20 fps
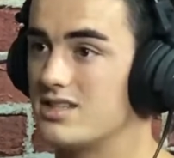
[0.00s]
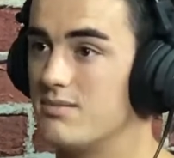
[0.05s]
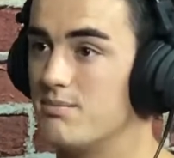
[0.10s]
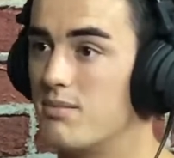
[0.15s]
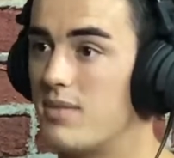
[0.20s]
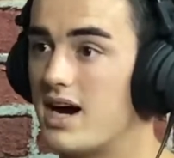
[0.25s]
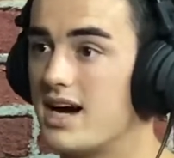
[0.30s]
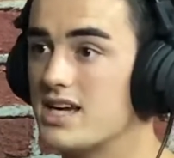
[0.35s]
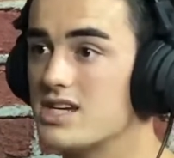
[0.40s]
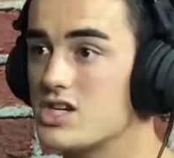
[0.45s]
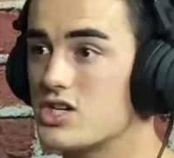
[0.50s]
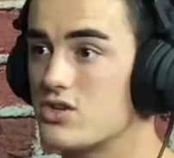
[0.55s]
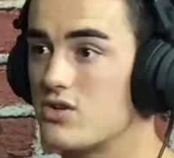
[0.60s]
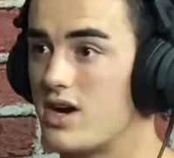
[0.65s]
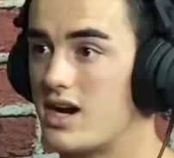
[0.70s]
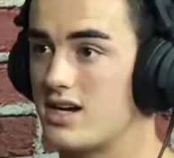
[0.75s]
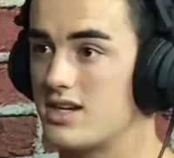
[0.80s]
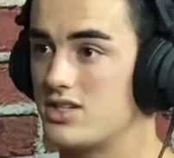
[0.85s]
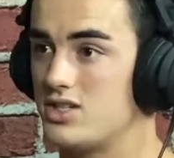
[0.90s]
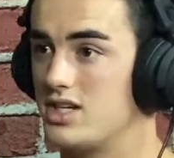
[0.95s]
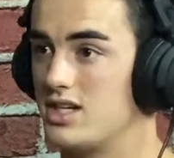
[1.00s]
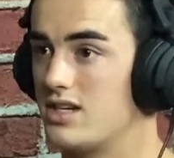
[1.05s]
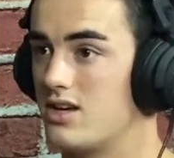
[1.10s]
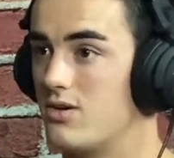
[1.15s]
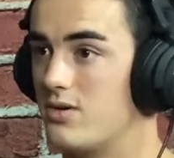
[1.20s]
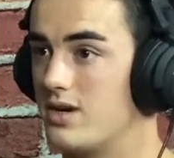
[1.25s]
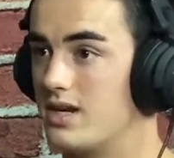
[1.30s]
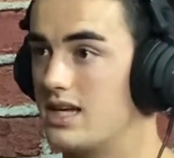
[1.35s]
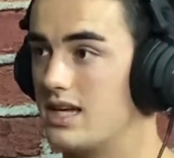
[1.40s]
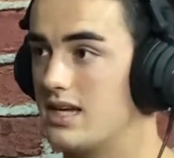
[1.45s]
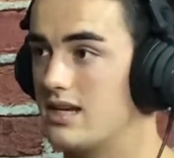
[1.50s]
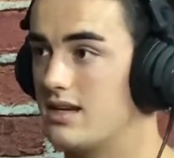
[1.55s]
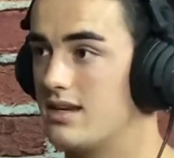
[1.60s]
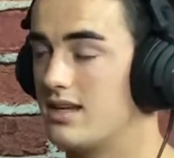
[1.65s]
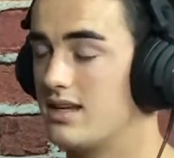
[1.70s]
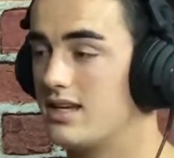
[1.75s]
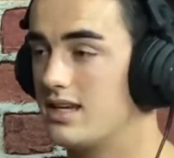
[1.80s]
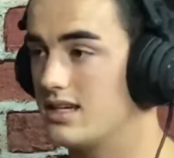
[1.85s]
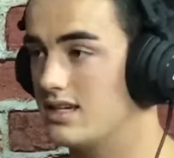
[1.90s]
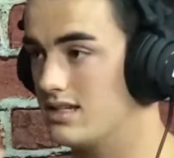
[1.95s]
My strategy going in
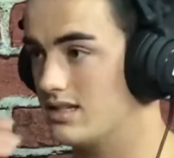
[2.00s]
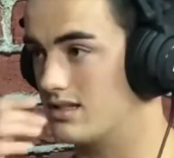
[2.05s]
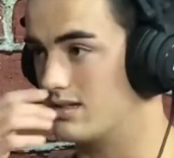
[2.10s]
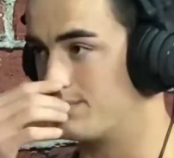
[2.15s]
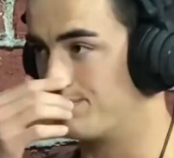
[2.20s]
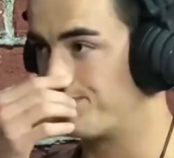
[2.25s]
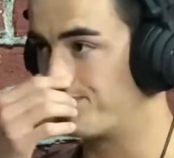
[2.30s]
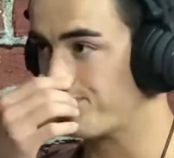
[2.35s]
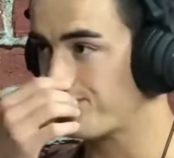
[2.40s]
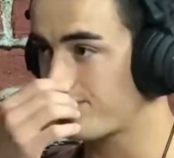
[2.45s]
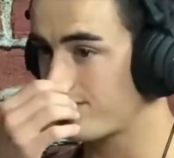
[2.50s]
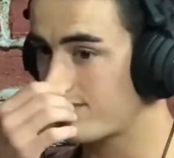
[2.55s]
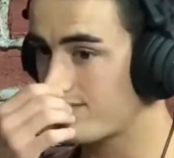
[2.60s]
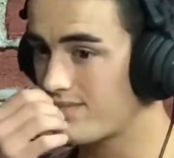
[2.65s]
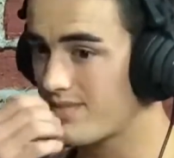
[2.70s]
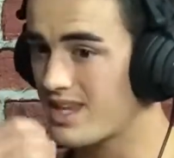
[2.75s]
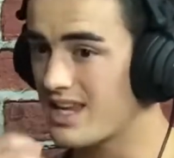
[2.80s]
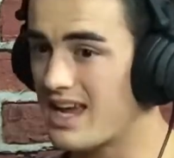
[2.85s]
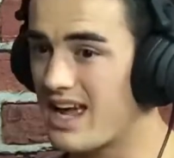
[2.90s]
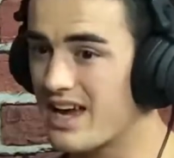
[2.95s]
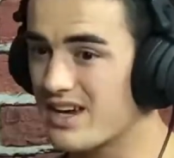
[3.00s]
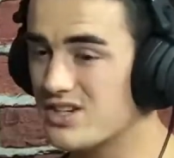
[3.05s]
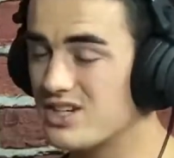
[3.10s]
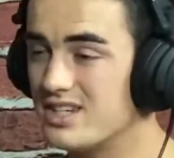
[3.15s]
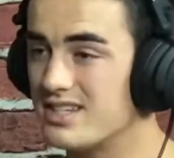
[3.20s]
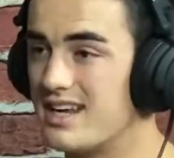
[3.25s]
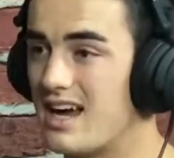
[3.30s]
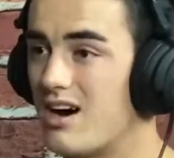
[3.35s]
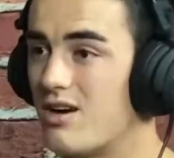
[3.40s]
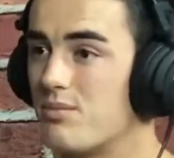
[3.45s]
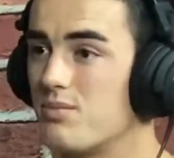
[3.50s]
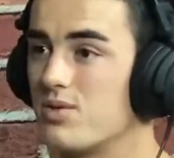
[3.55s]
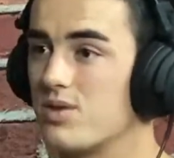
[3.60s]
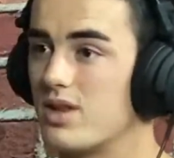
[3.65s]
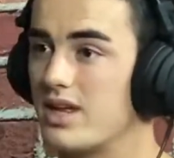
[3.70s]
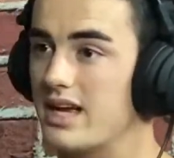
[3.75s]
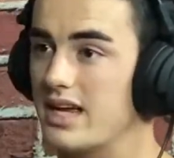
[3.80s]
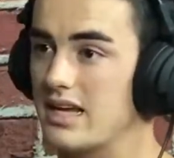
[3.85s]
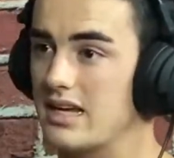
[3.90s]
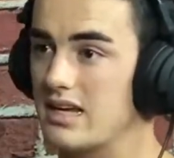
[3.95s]
is actually
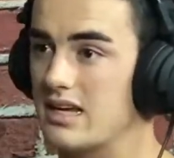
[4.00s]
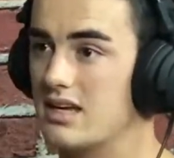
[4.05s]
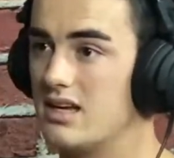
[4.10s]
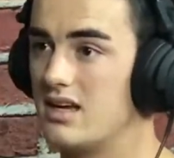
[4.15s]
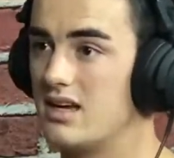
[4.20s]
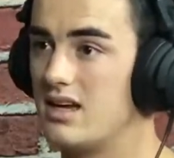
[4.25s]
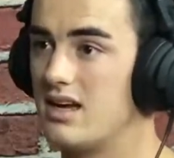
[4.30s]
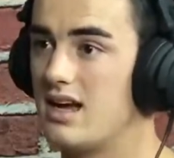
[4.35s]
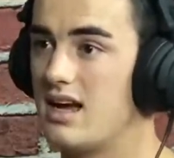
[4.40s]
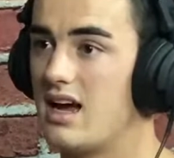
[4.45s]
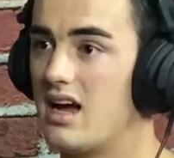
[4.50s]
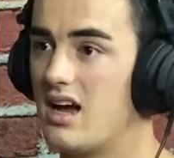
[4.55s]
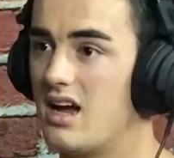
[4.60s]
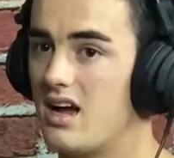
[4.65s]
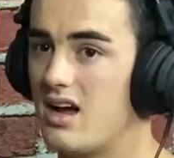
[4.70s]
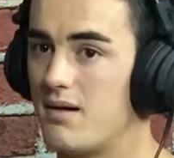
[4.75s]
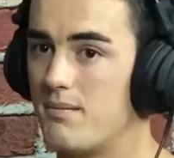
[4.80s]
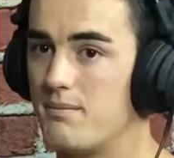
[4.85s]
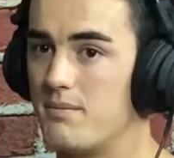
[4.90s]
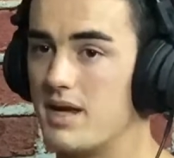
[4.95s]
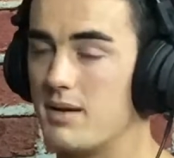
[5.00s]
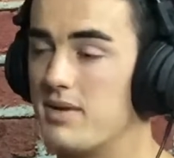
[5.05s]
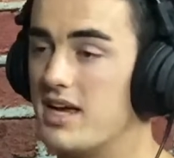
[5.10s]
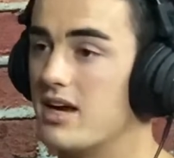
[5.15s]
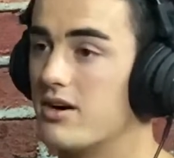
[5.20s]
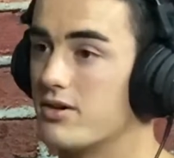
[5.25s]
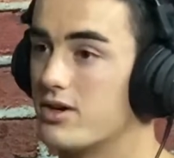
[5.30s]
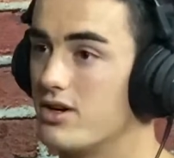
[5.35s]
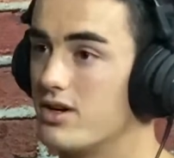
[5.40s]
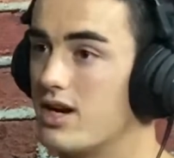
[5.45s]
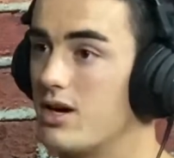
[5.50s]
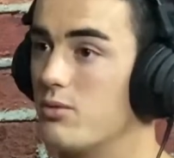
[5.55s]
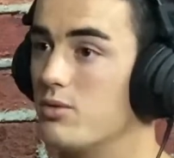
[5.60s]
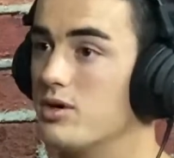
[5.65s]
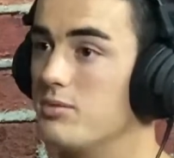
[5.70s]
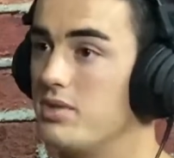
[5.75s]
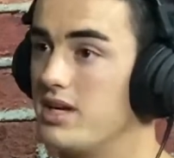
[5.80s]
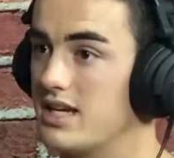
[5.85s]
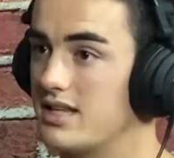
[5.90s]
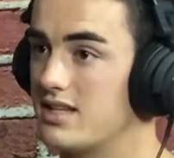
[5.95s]
downplaying maybe how good I
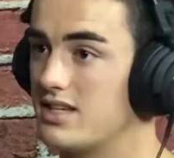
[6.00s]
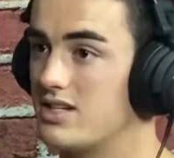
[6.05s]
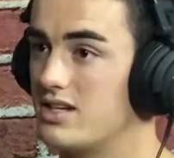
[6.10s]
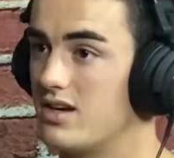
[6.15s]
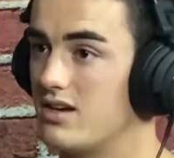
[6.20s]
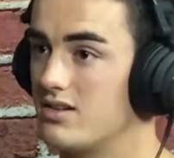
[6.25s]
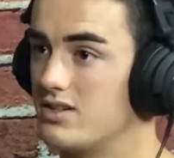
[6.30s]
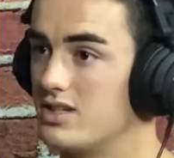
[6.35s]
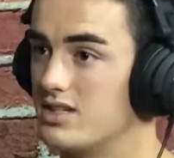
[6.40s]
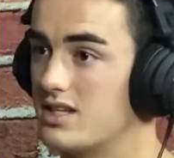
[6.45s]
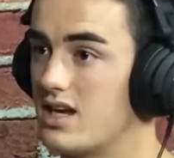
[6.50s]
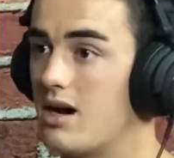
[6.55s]
would be at the challenges.